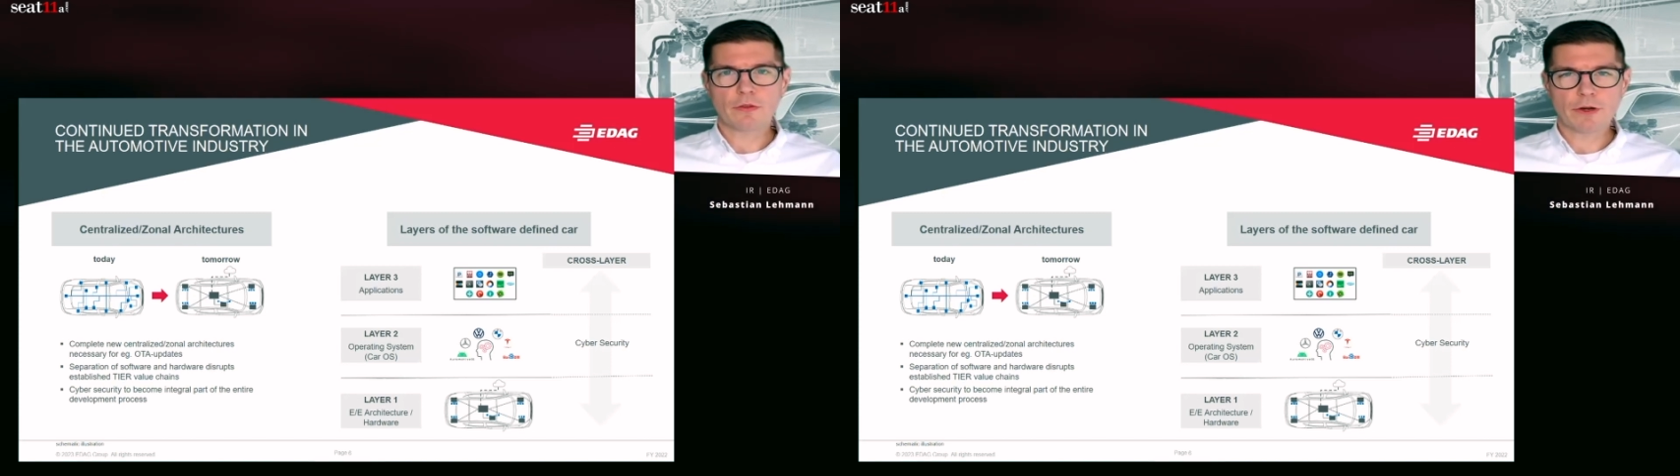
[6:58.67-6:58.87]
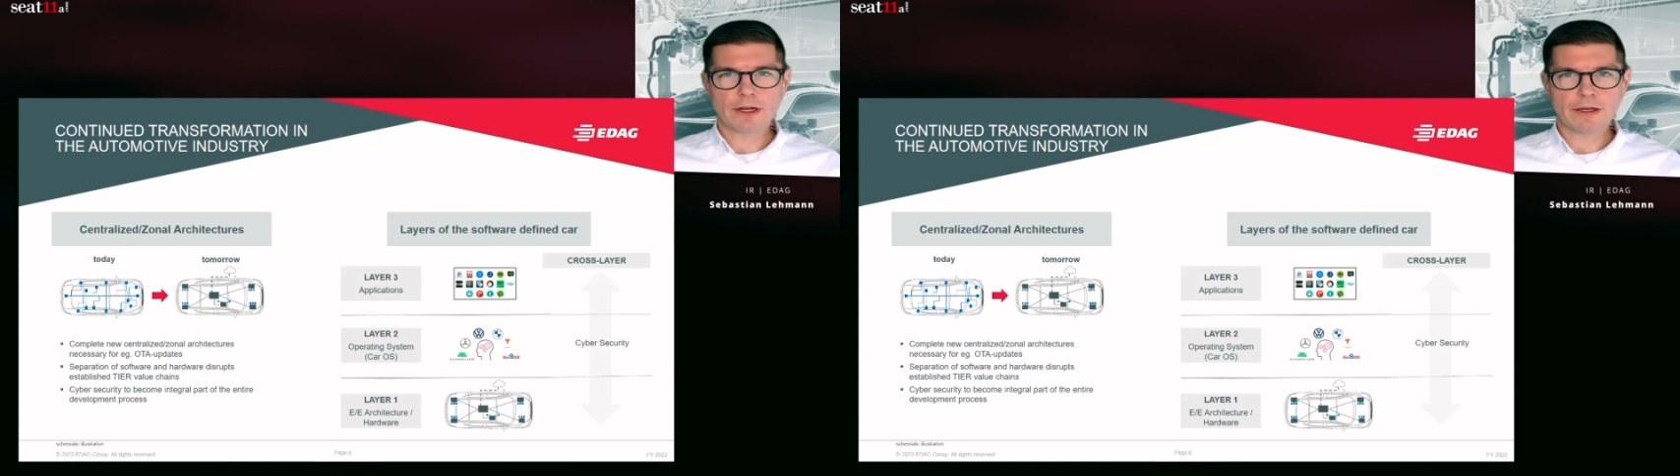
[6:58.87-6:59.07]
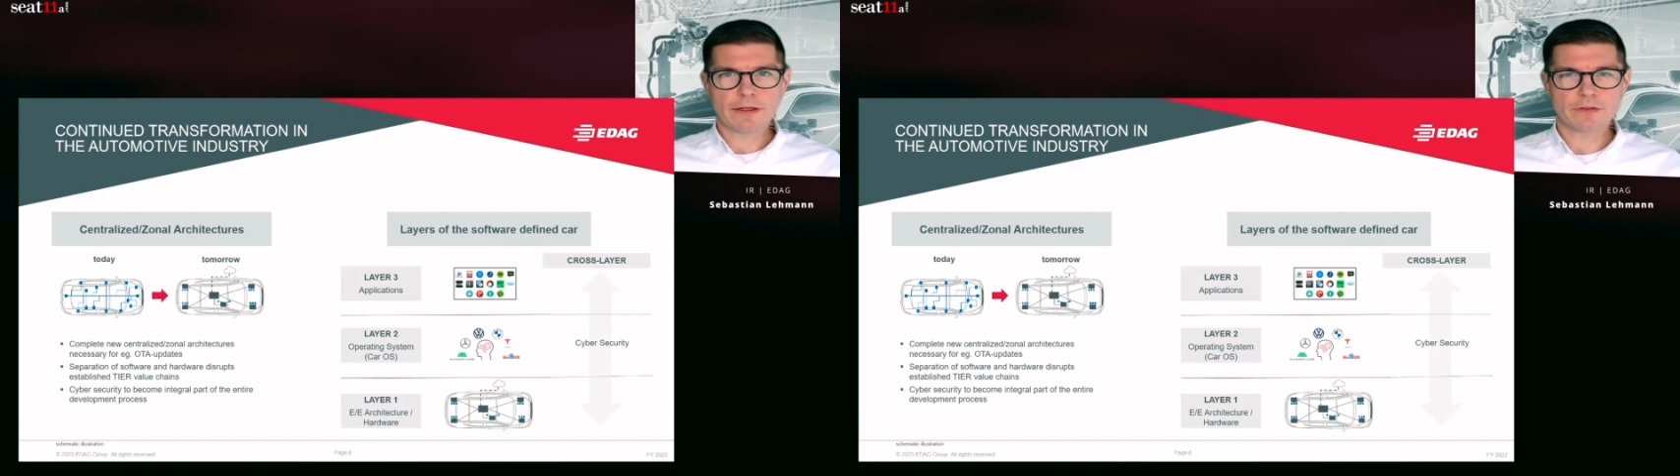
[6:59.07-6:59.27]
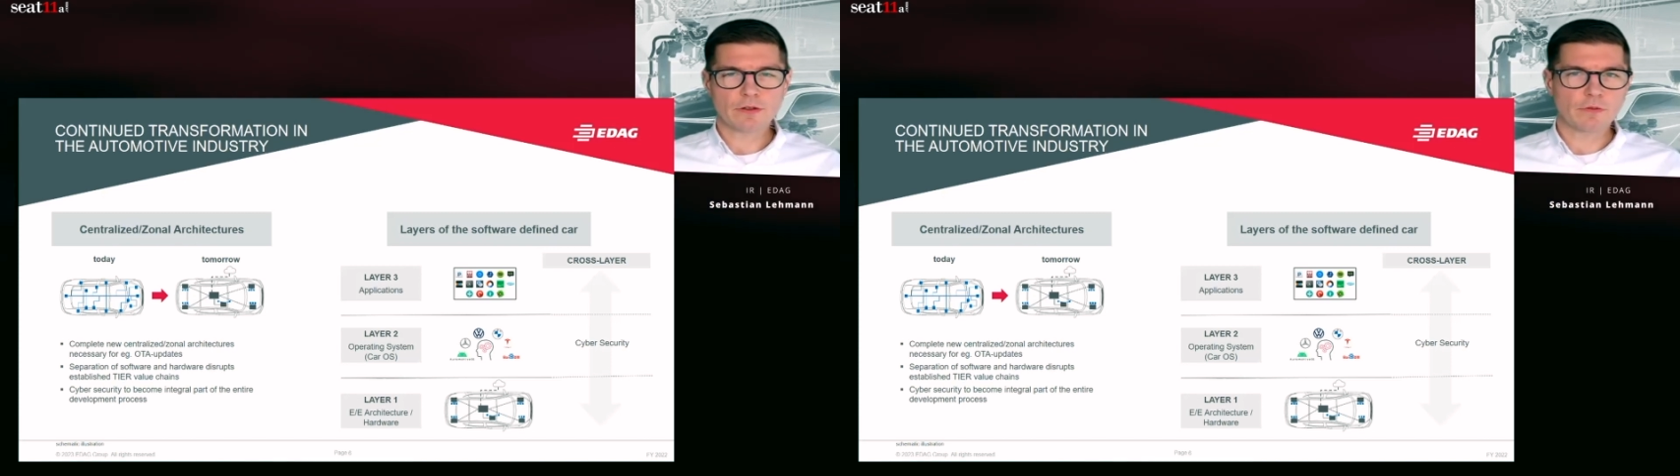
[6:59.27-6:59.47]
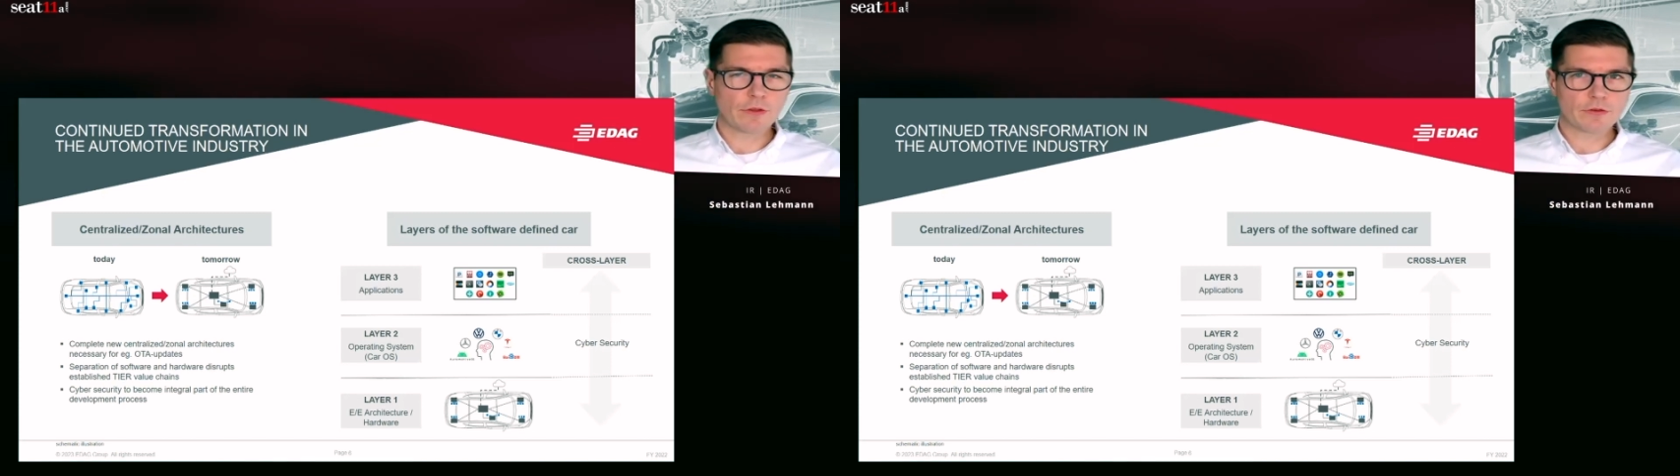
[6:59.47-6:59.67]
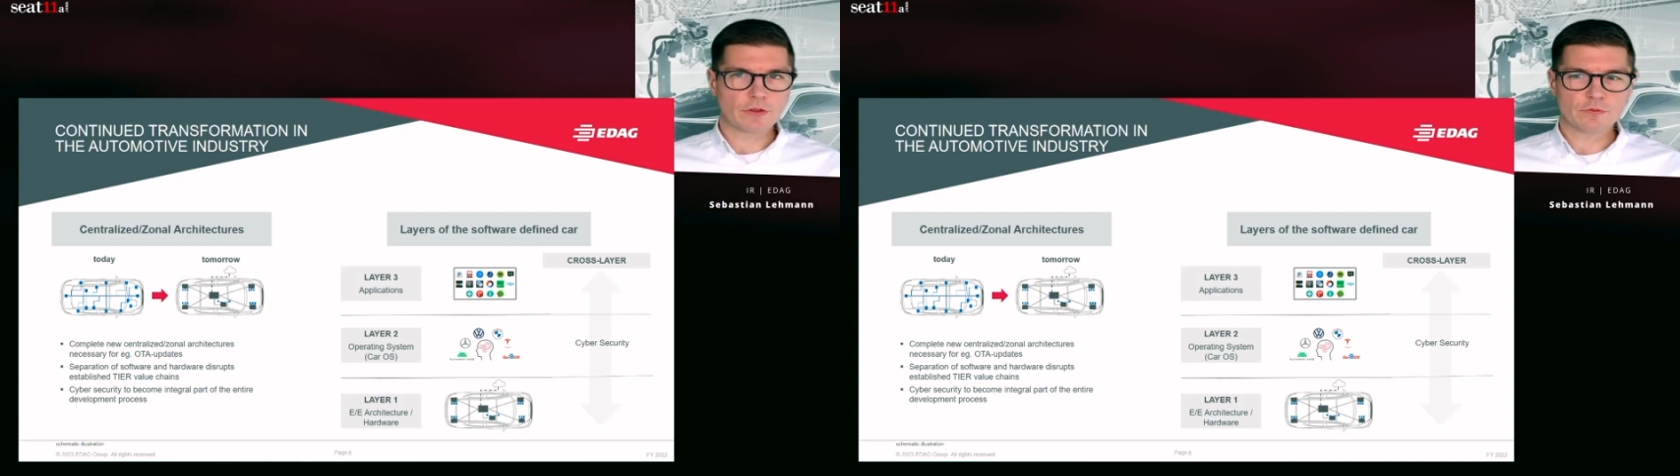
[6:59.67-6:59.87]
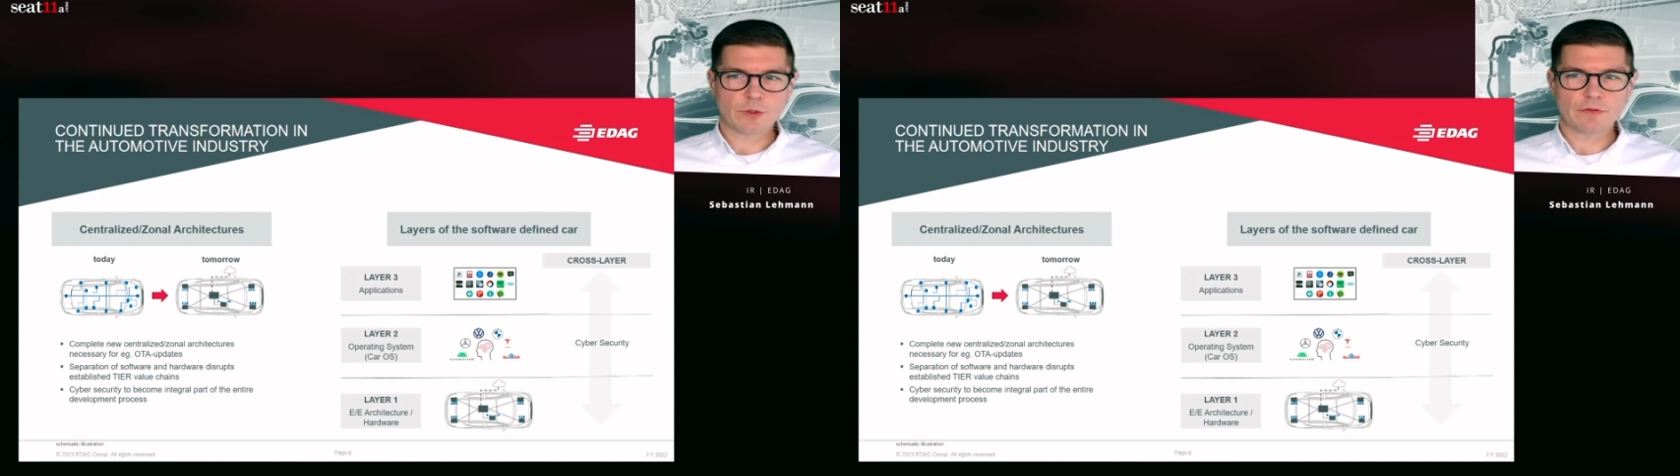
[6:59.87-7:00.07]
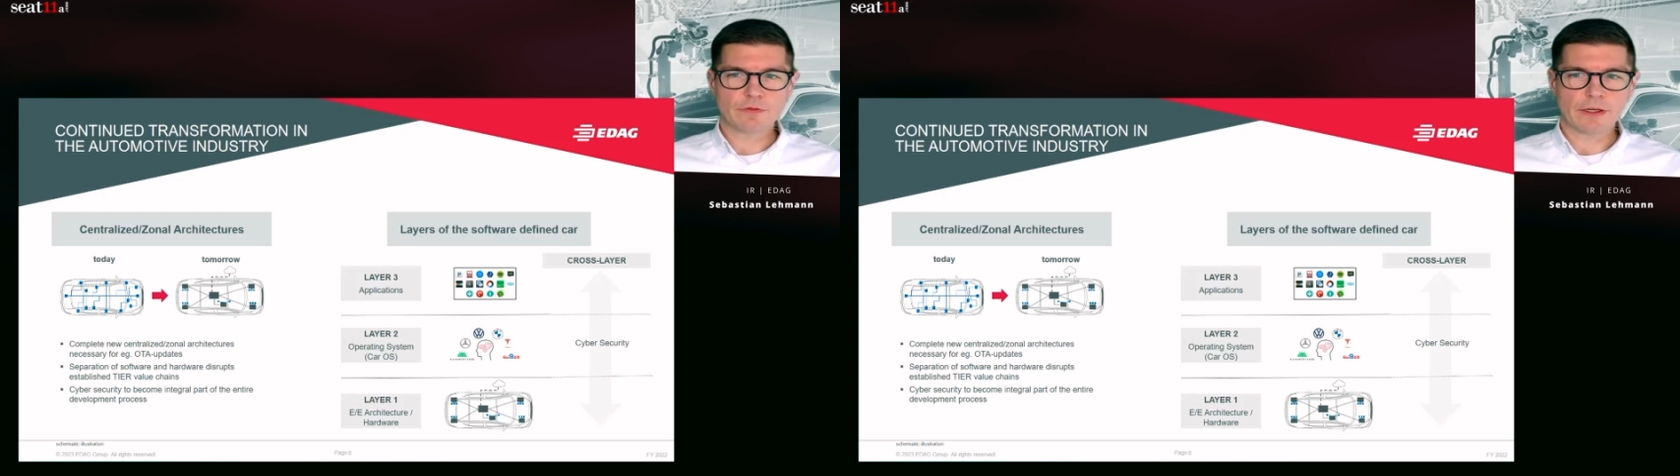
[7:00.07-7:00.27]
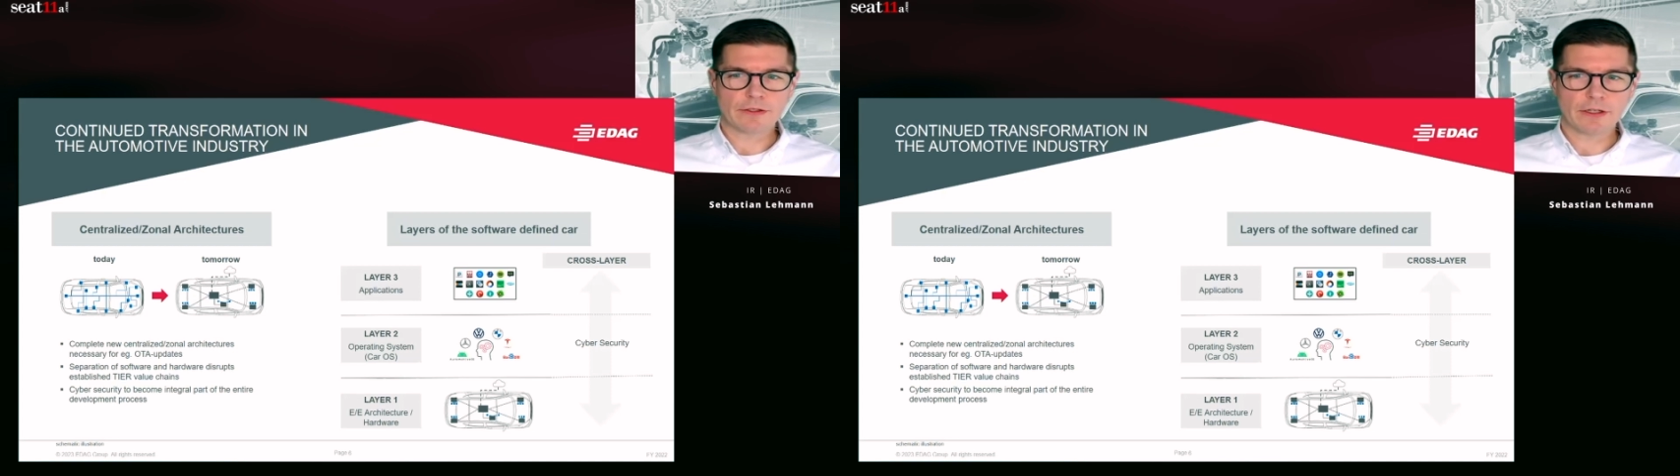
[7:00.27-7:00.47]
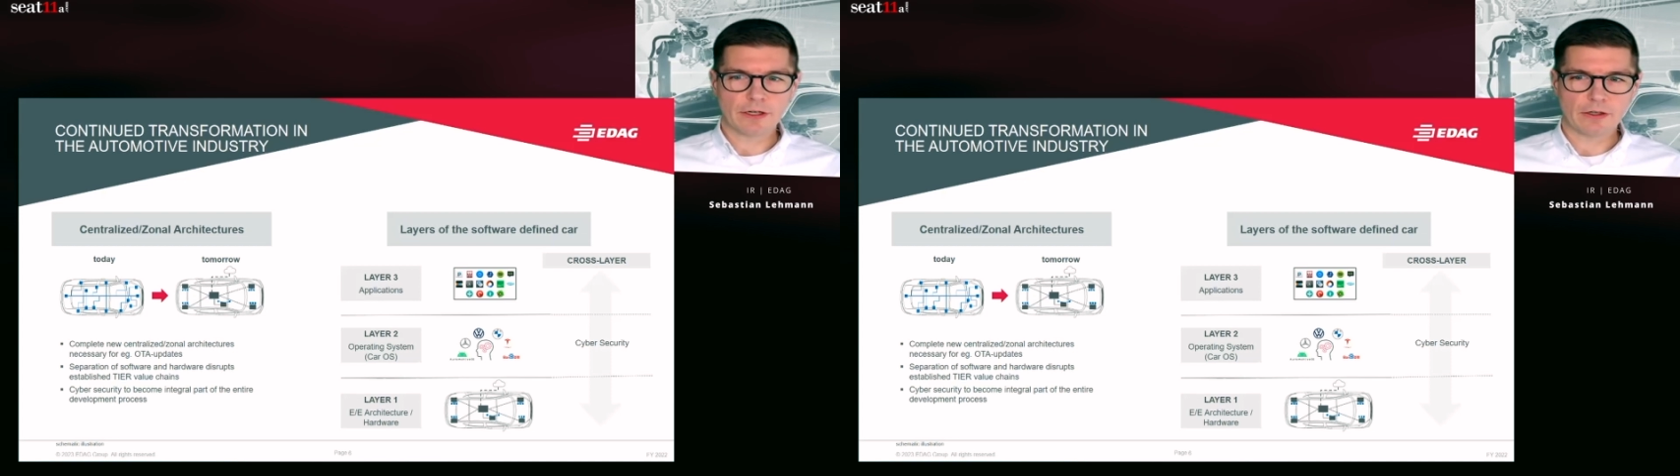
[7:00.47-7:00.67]
three layers of the software-defined
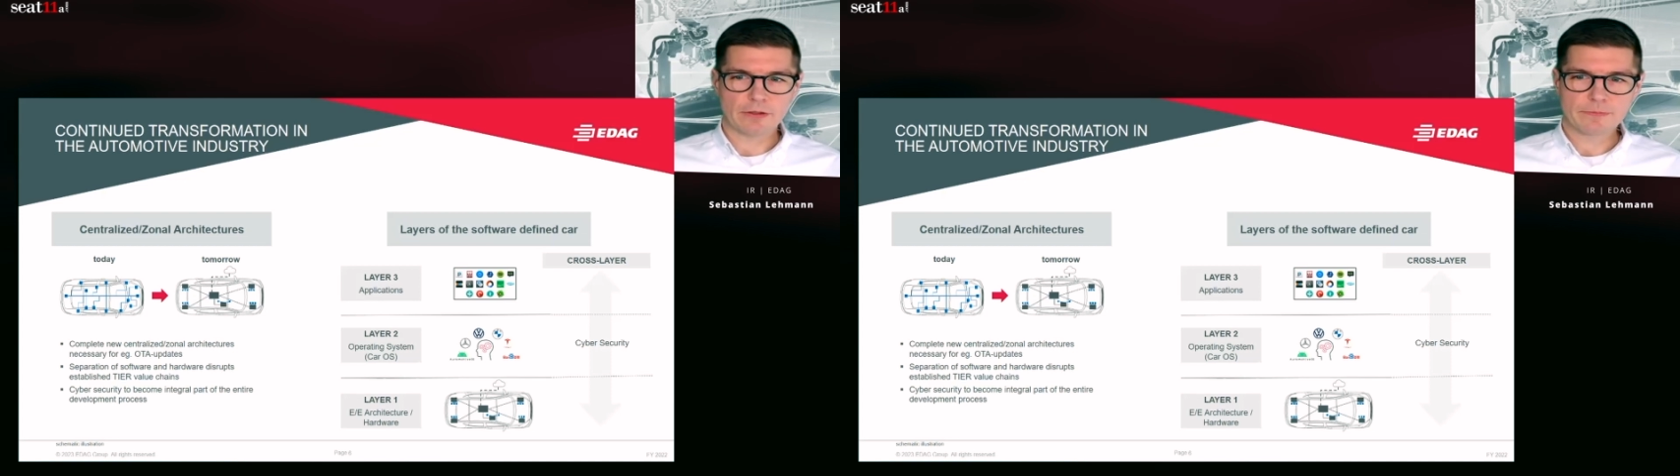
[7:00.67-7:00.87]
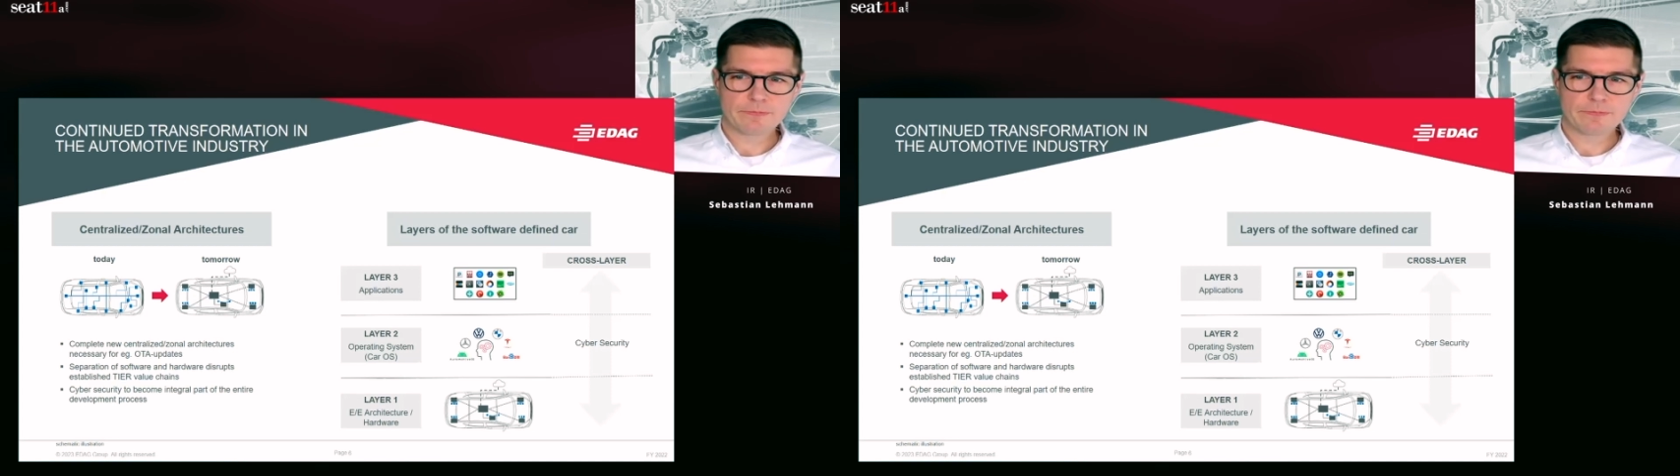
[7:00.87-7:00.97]
car.